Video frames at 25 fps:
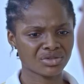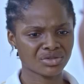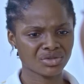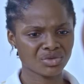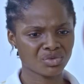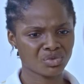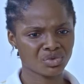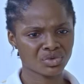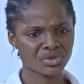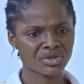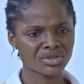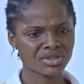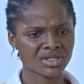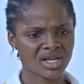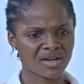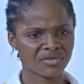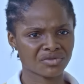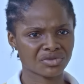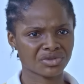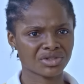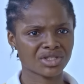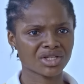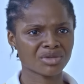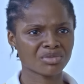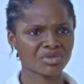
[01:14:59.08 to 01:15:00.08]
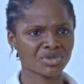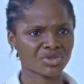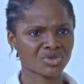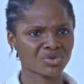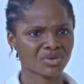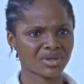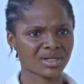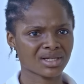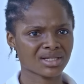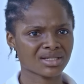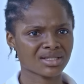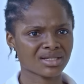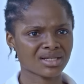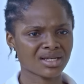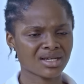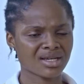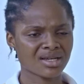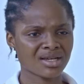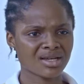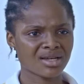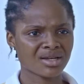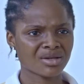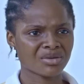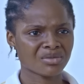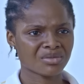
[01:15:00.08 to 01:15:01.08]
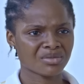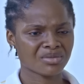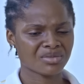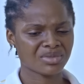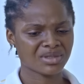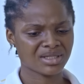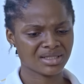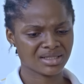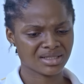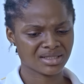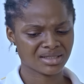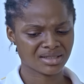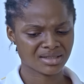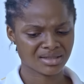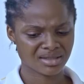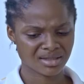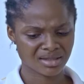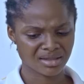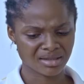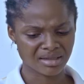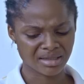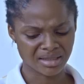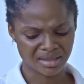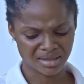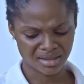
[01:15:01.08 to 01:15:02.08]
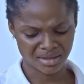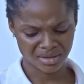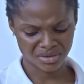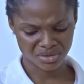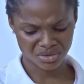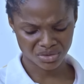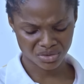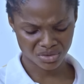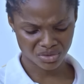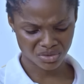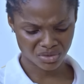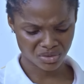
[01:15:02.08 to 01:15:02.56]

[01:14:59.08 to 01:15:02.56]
you wouldn't have to tell me twice. Please, I can't